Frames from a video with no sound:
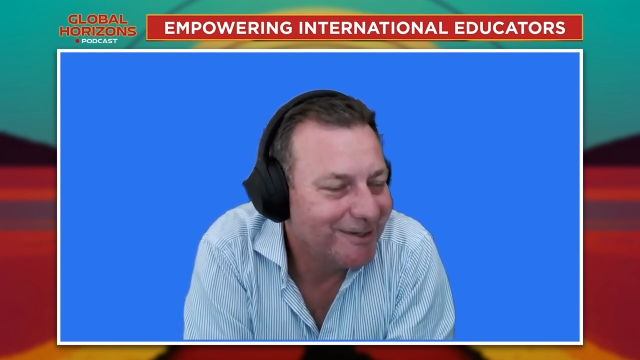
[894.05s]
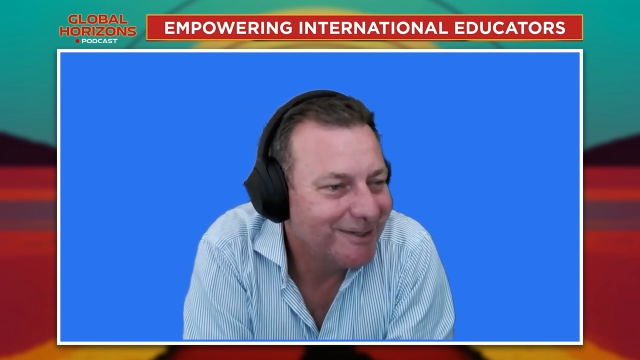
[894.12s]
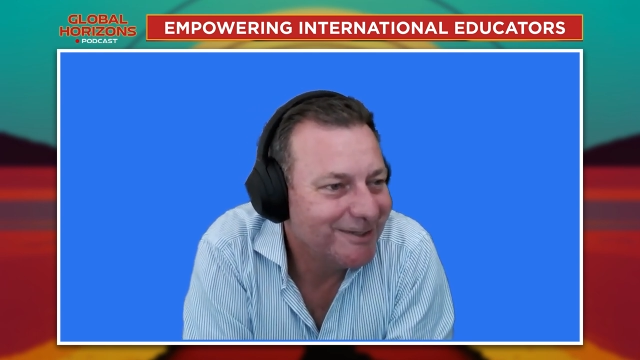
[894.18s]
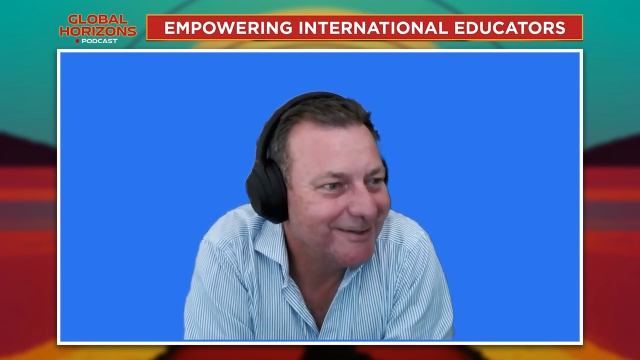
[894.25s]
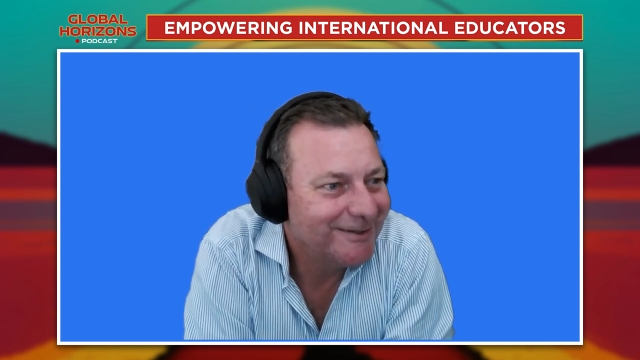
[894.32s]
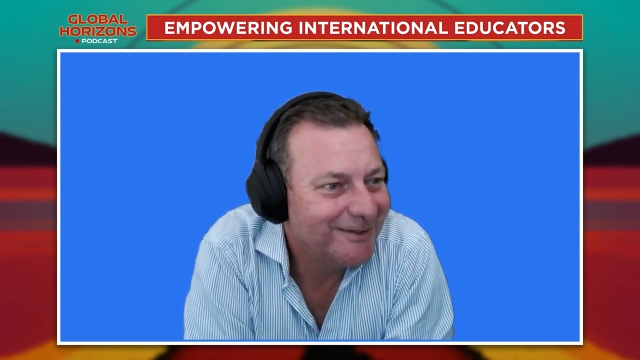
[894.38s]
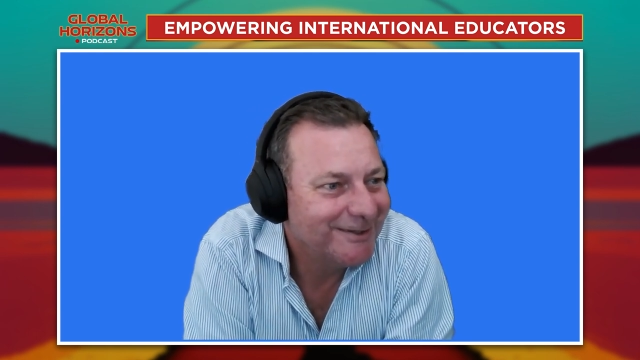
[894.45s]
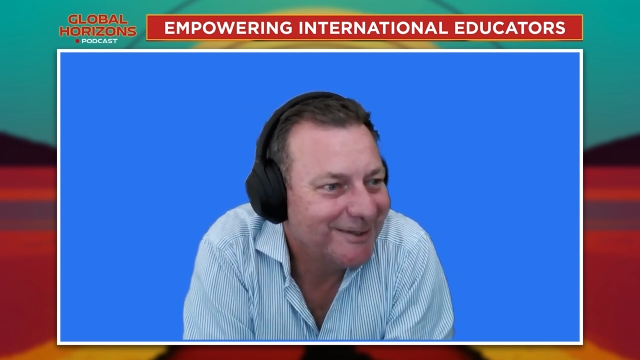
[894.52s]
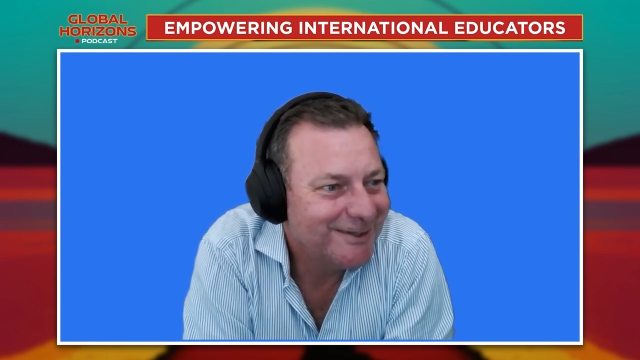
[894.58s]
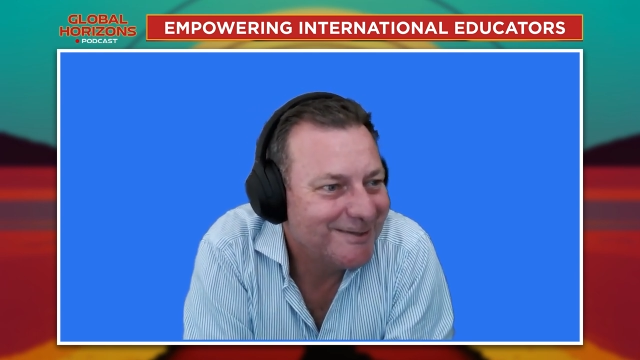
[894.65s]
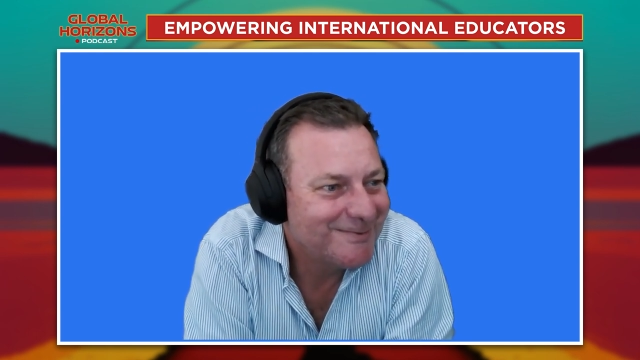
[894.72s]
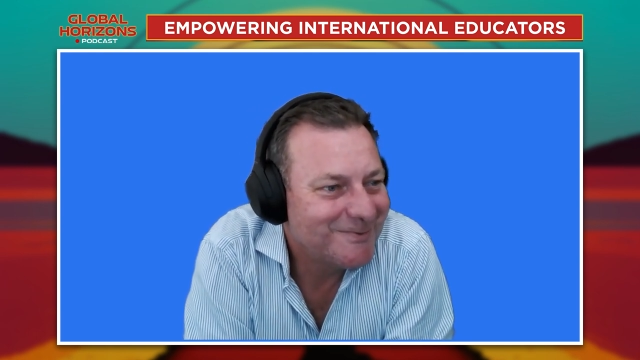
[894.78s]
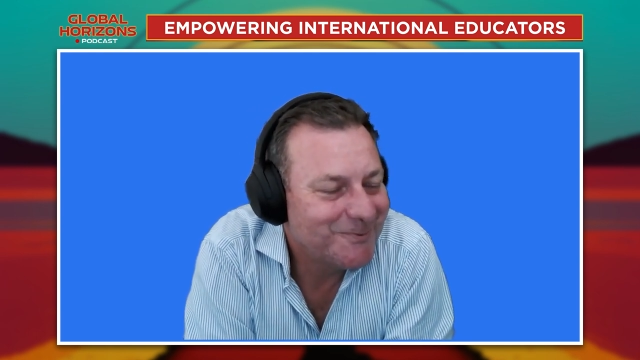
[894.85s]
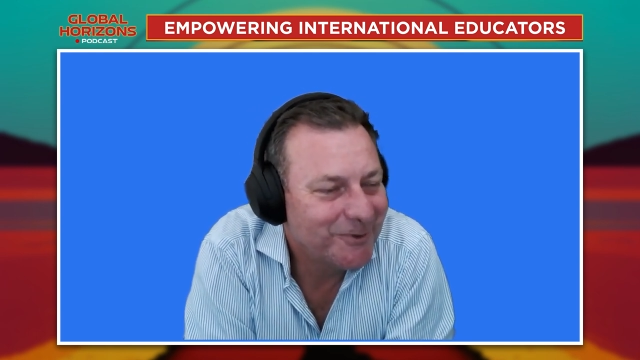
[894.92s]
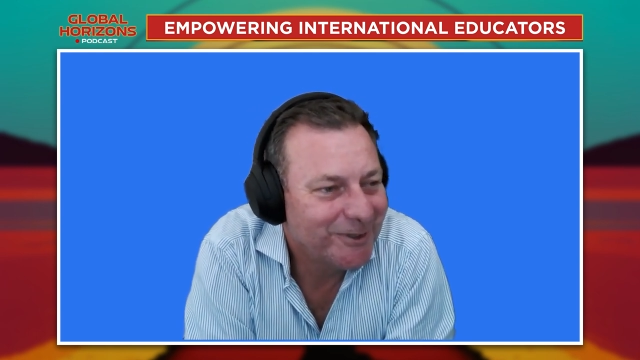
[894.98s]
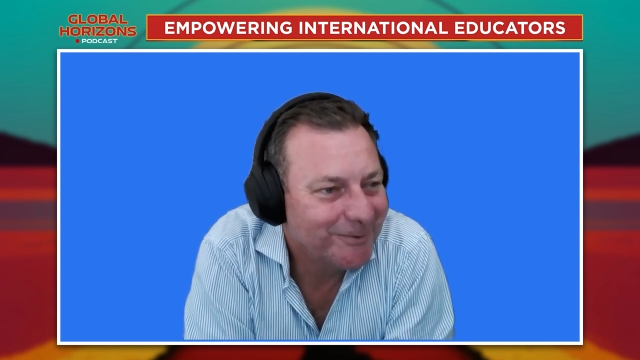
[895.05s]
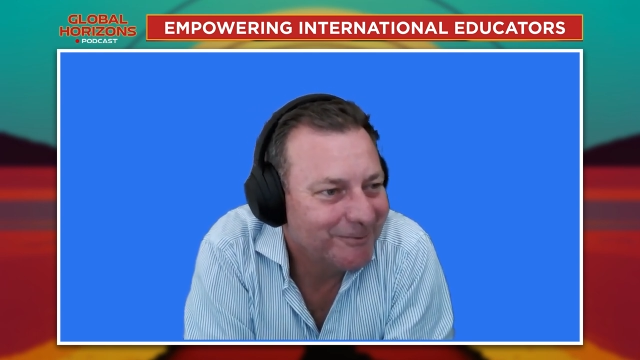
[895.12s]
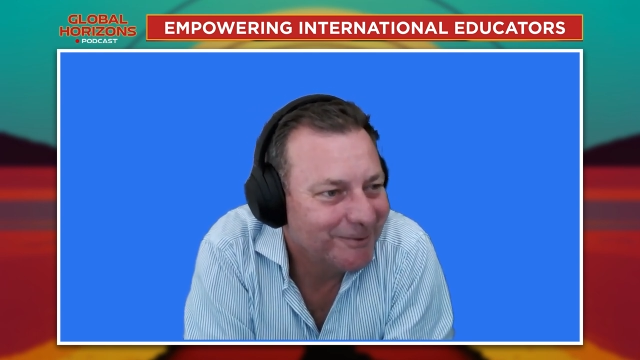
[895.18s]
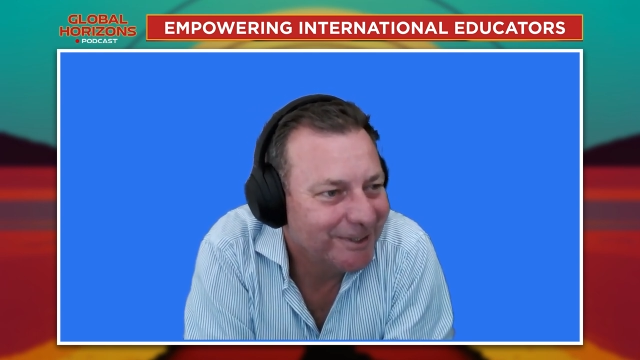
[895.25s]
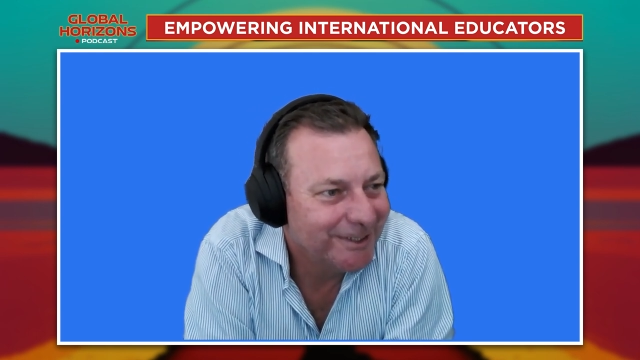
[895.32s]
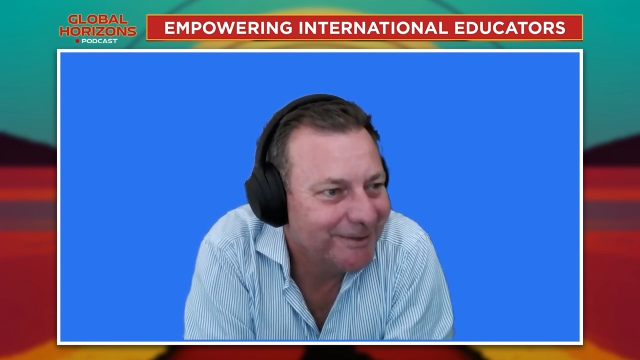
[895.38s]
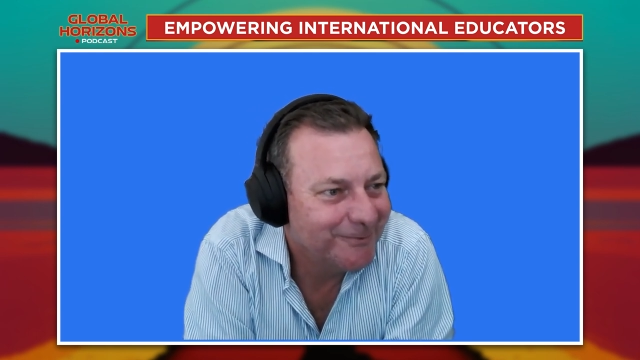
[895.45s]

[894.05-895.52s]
It's we